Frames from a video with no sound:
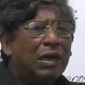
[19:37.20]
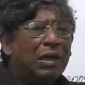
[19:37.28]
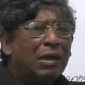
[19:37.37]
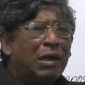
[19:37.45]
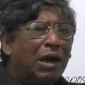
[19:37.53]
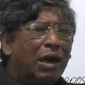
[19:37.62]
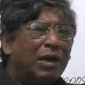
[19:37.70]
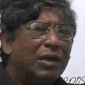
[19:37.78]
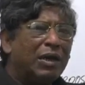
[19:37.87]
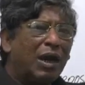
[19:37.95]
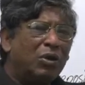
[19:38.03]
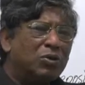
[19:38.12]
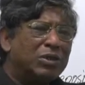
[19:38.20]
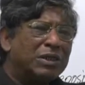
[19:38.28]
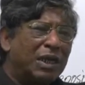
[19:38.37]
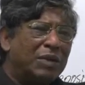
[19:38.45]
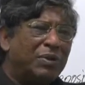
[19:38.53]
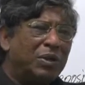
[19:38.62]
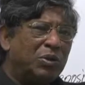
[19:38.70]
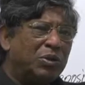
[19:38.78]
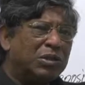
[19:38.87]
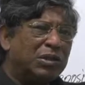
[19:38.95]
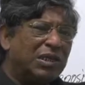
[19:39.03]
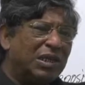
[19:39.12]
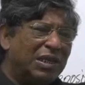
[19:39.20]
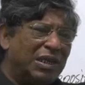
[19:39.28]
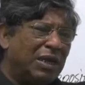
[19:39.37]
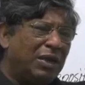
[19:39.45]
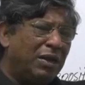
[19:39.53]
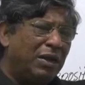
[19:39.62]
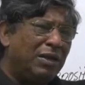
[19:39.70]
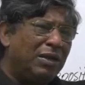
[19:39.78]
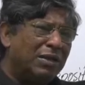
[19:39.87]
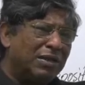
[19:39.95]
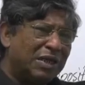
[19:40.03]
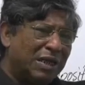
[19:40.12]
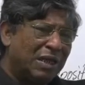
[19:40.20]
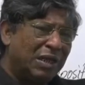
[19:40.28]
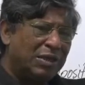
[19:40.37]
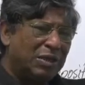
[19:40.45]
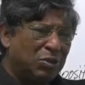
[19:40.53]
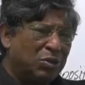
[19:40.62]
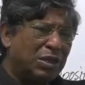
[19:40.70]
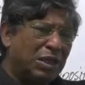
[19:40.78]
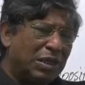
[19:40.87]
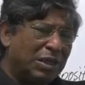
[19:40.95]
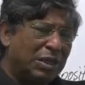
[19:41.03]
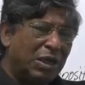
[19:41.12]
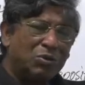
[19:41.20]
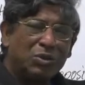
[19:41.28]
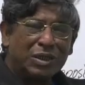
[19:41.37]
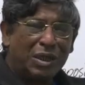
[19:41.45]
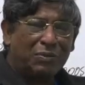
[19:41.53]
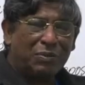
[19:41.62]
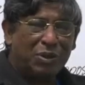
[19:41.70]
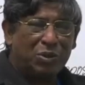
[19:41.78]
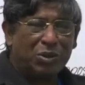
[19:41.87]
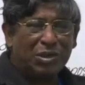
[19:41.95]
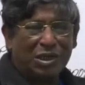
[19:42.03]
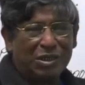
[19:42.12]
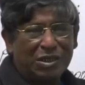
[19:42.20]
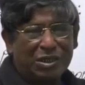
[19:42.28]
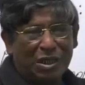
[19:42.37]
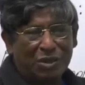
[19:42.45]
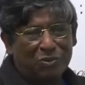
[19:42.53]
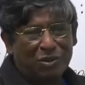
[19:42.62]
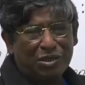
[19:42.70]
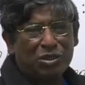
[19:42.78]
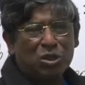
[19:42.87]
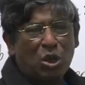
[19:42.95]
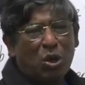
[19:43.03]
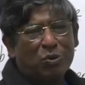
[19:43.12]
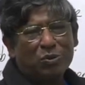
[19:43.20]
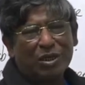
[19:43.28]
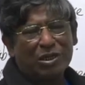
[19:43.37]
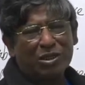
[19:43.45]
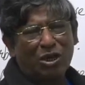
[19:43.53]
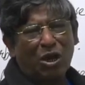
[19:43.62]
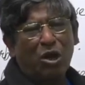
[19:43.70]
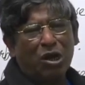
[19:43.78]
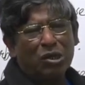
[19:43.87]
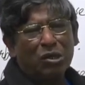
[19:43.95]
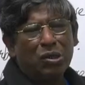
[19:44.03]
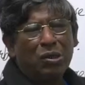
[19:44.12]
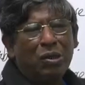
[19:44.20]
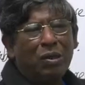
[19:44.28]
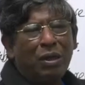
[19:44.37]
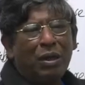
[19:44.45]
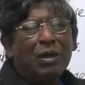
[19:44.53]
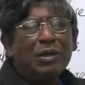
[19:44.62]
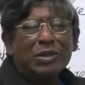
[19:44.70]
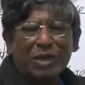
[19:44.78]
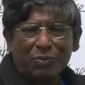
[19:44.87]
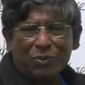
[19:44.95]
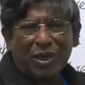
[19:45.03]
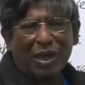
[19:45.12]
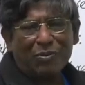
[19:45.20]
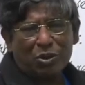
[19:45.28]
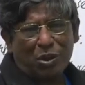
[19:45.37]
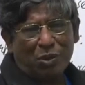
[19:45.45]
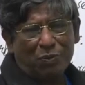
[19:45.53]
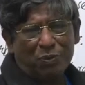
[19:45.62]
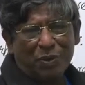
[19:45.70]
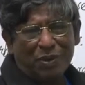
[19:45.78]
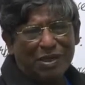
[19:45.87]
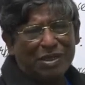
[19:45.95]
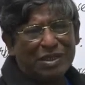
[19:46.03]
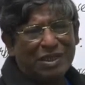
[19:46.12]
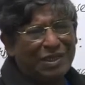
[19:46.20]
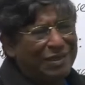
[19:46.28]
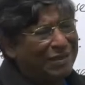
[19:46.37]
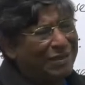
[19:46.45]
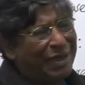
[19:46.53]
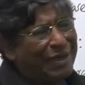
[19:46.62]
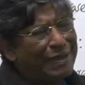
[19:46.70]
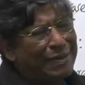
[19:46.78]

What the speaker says: nouns can be used in nouns can be used as the subjects, objects, or sometimes complements in the